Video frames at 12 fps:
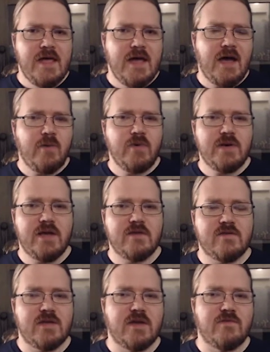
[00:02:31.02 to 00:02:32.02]
I would like
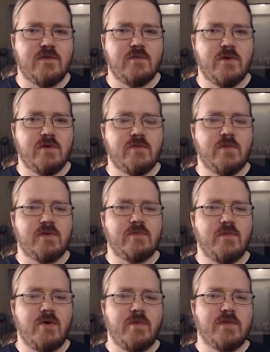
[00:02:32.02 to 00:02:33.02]
to take a few
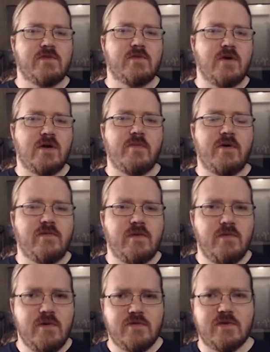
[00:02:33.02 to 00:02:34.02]
moments to talk about the
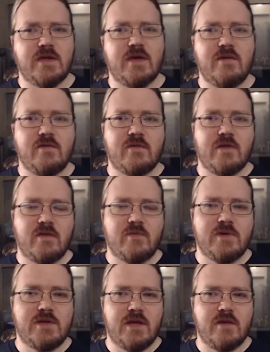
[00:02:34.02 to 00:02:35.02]
music I used in
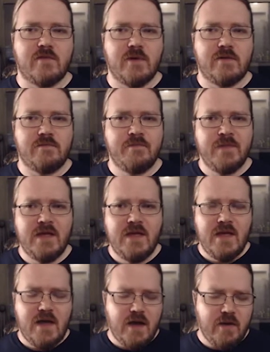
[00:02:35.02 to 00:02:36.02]
Icewind Dale as well.
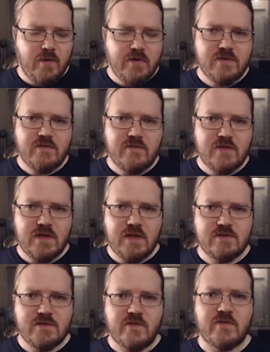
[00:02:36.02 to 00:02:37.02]
I wanted the
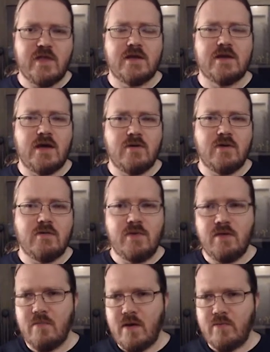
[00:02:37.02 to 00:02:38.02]
Dale to stand out and
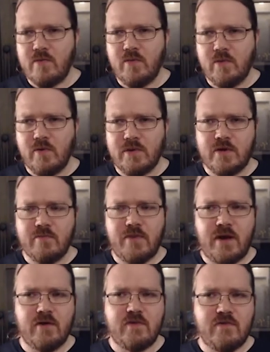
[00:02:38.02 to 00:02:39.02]
be memorable when
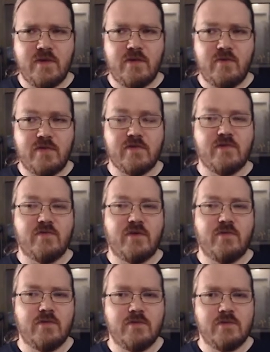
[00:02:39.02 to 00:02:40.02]
compared to the rest of
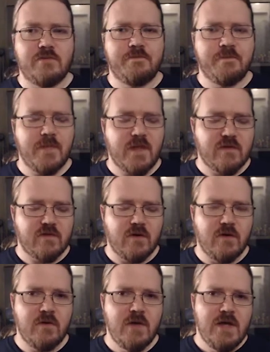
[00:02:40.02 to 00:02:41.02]
Faerun.
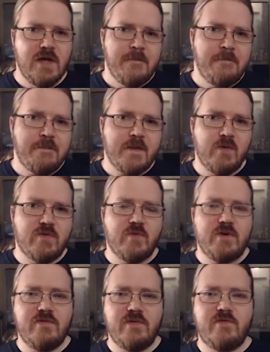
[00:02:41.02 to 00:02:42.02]
So, it was
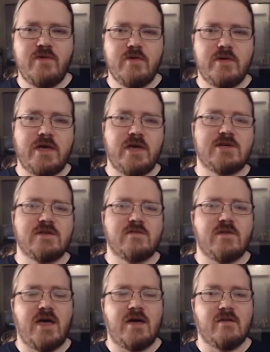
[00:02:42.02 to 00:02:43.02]
one of the few locations
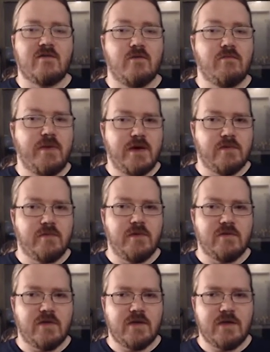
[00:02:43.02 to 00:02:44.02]
that had its own battle
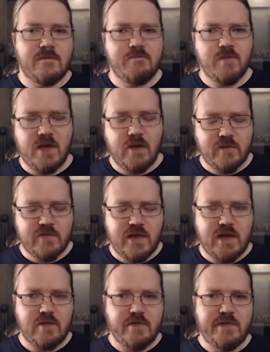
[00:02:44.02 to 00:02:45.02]
music. I also
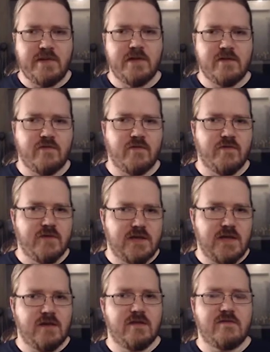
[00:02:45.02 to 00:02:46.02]
had a playlist for the
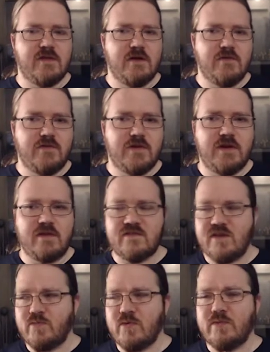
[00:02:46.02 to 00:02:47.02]
Dale itself and a
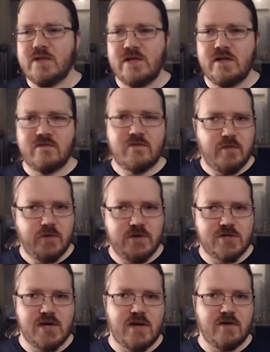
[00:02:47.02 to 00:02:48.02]
separate playlist for Bryn
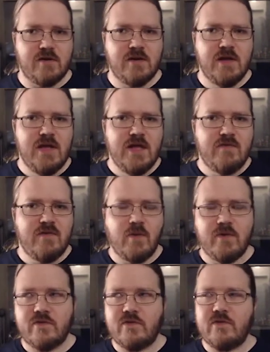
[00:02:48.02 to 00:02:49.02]
Shander that
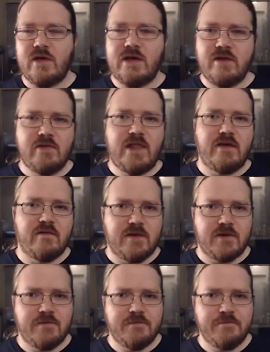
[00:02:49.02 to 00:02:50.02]
was a little livelier.